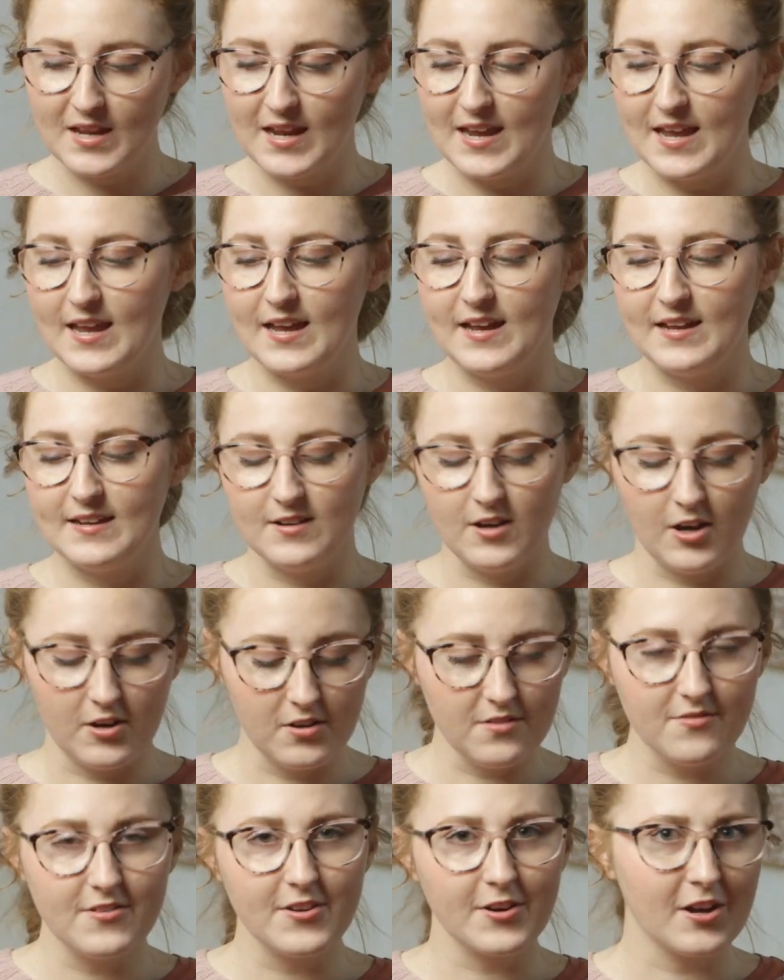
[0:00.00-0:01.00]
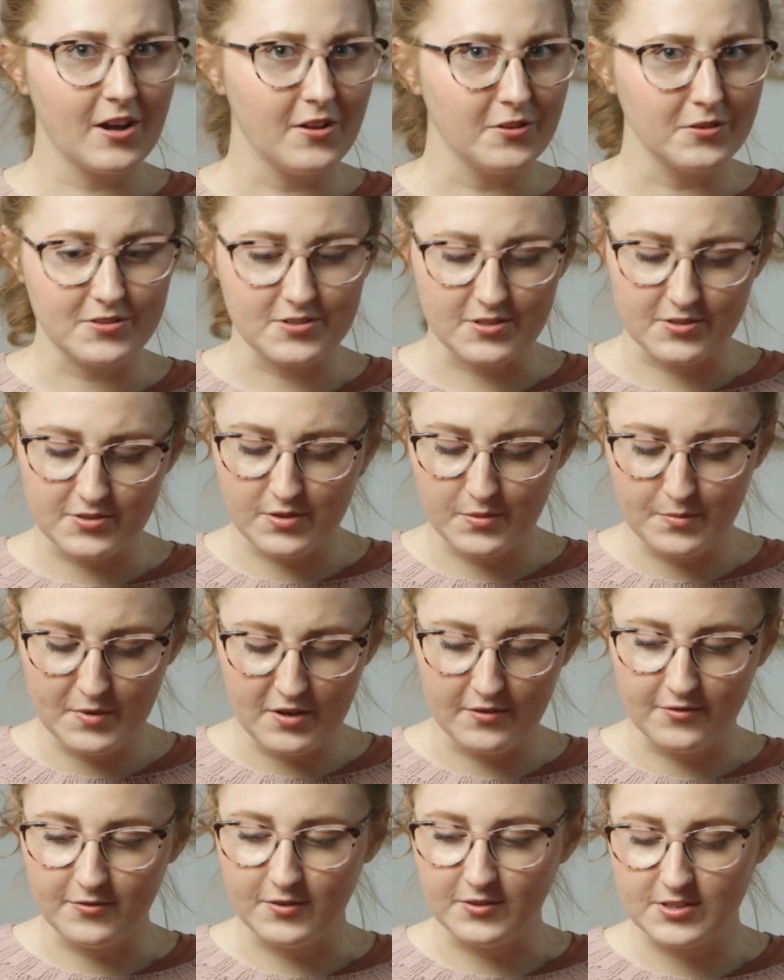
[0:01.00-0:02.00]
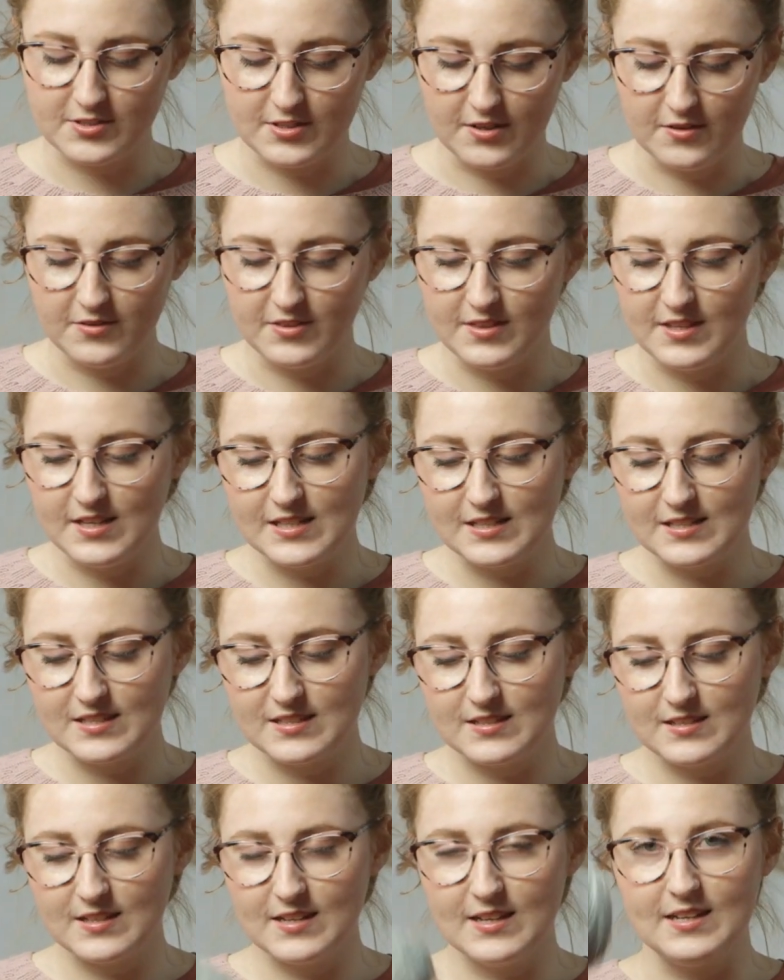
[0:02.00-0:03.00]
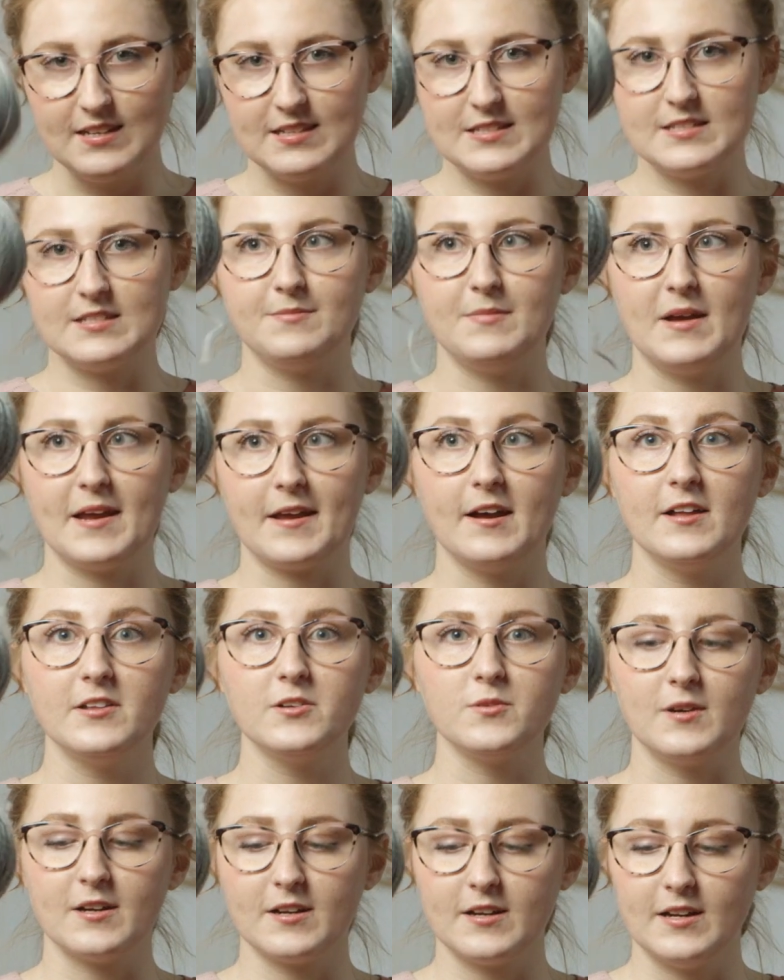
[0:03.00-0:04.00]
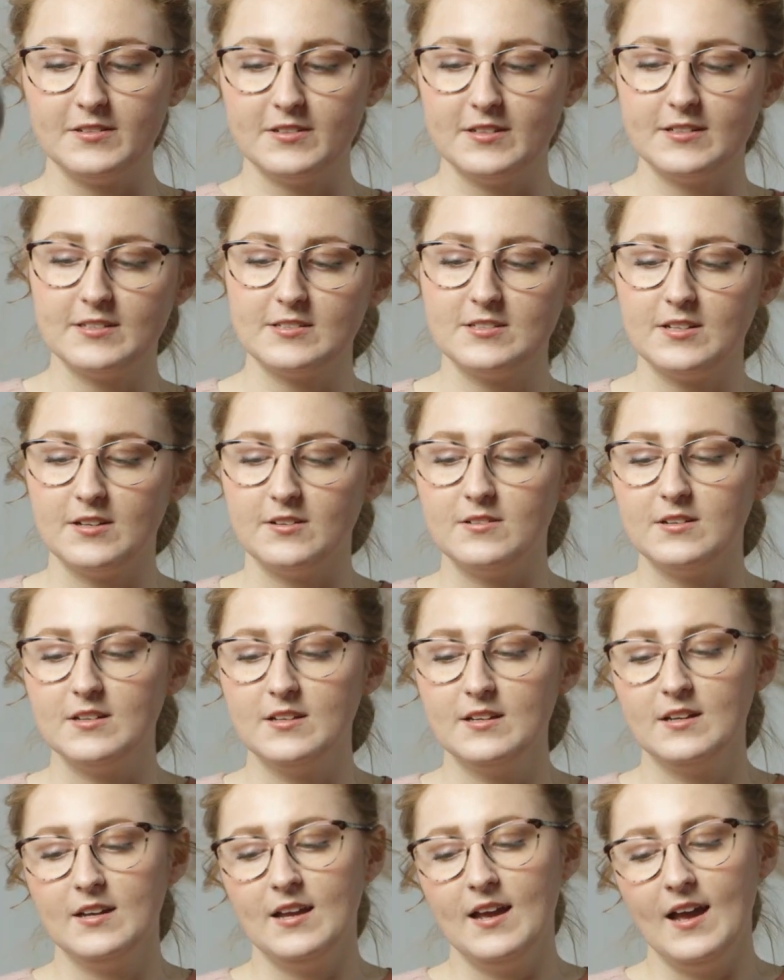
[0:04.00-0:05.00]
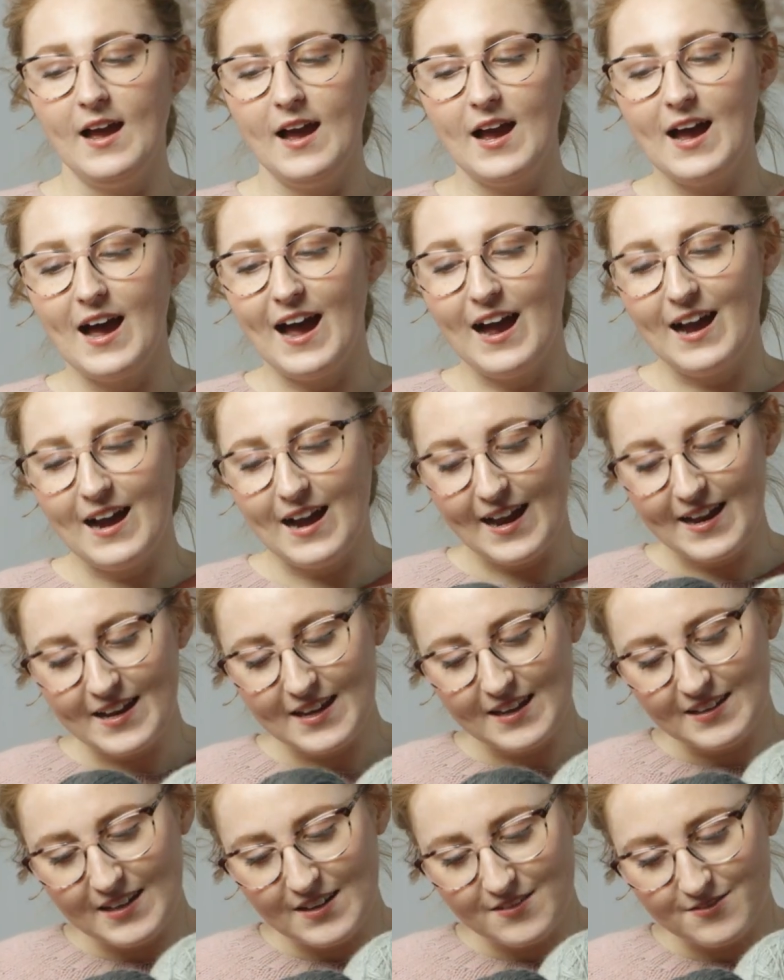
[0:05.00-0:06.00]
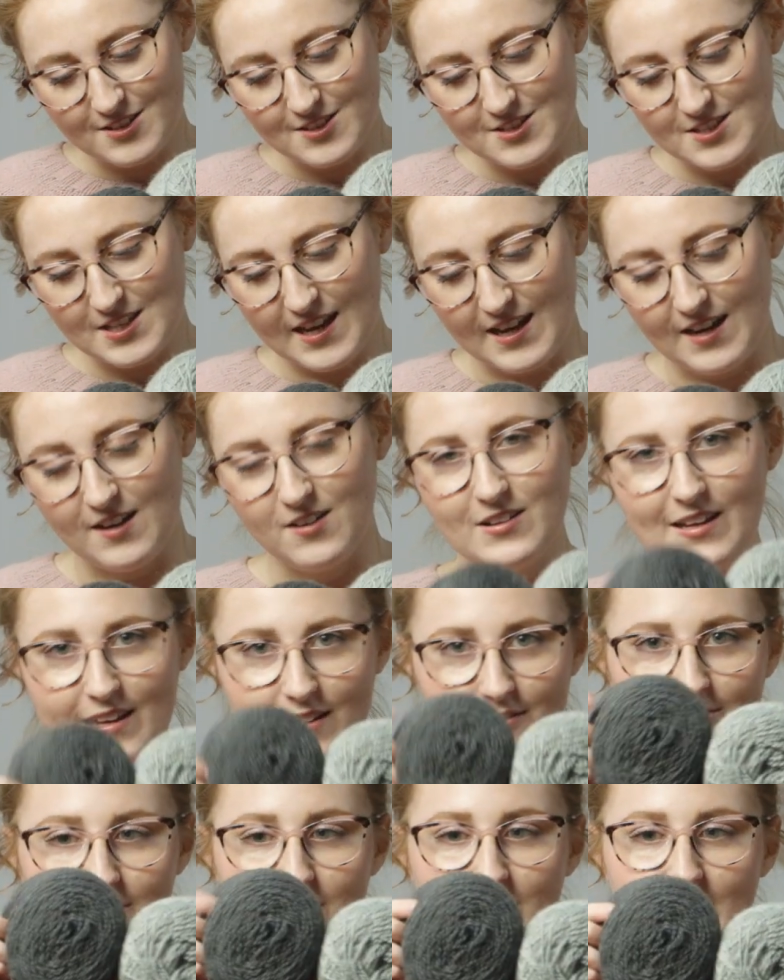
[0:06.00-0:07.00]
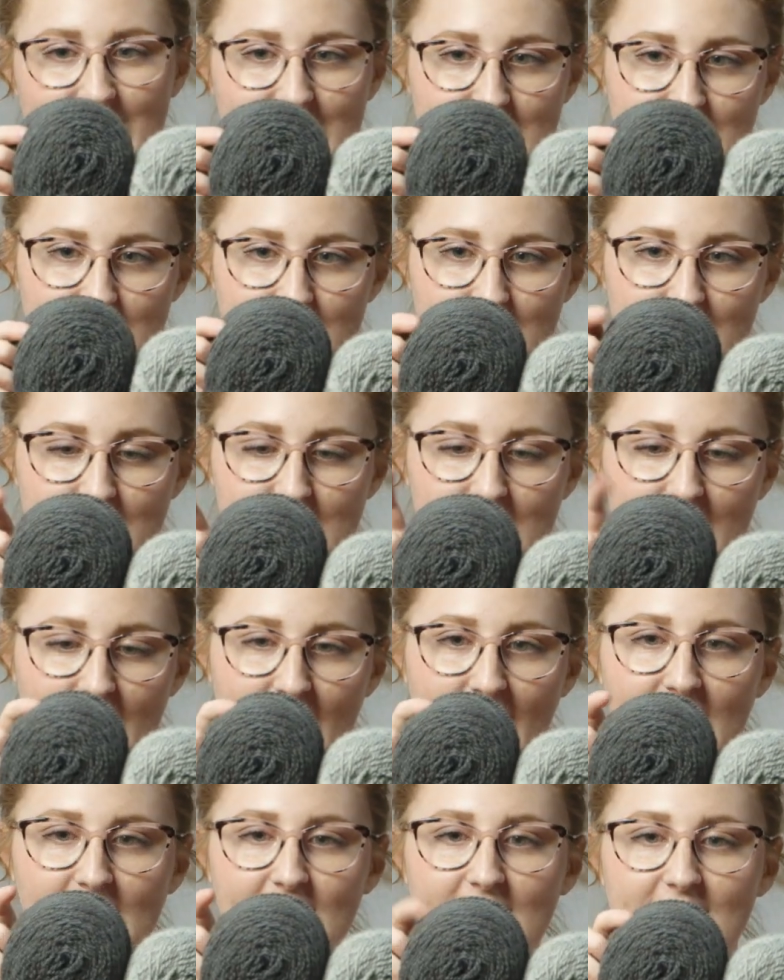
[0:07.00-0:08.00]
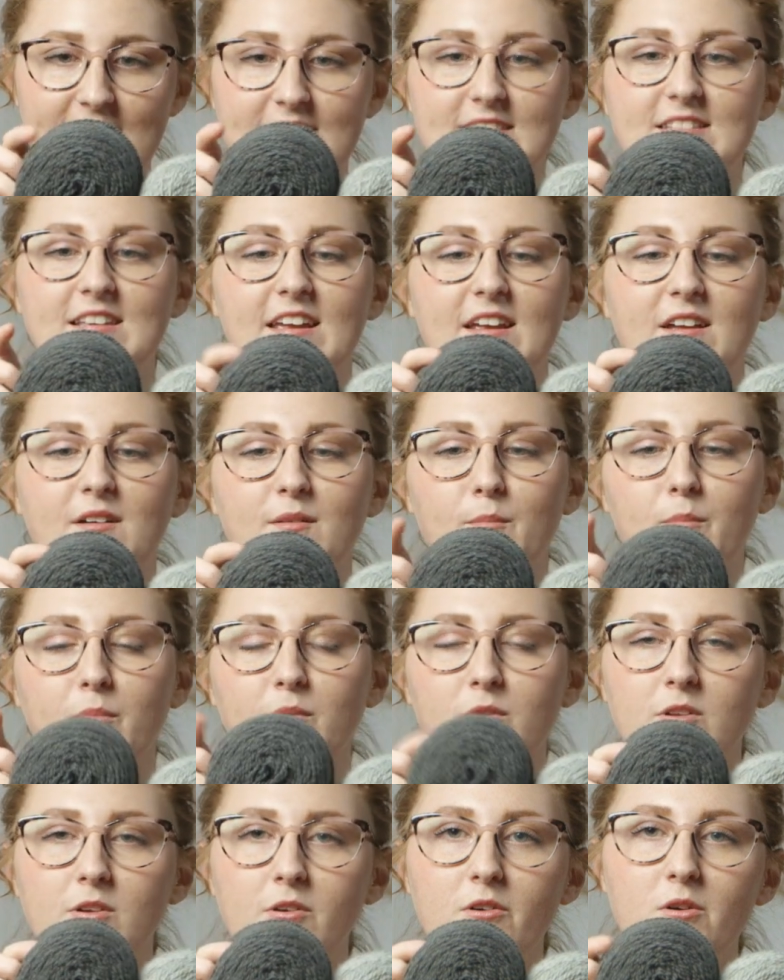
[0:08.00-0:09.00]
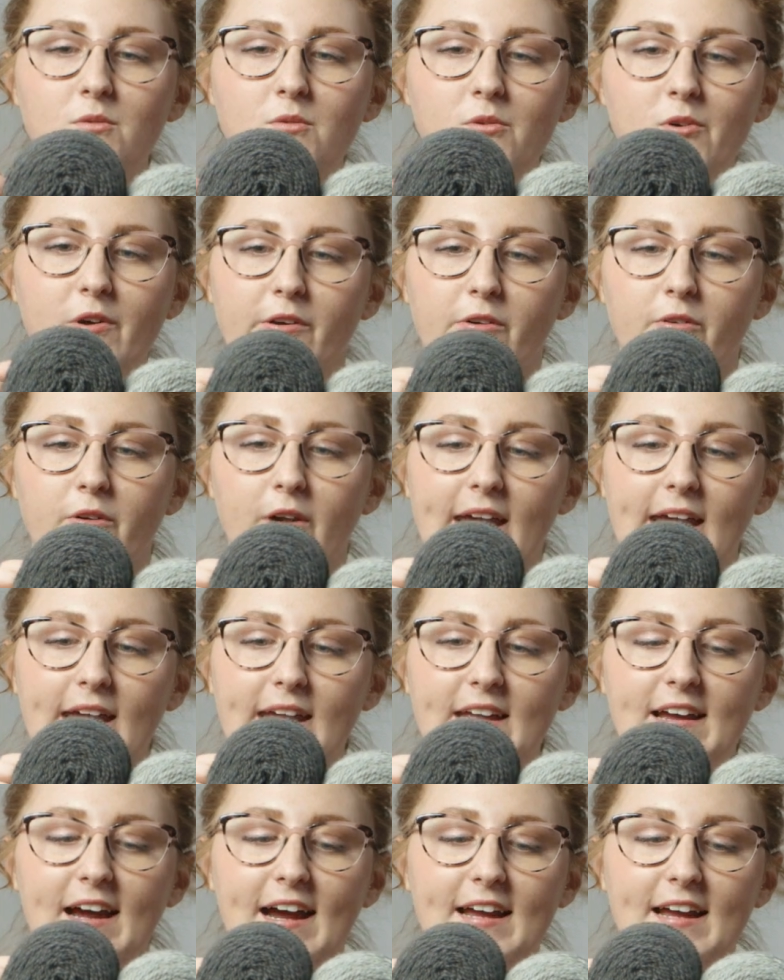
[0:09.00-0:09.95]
and all of their colors are so beautiful. So this is my colorwork color. So I can never tell if this is like blue or gray.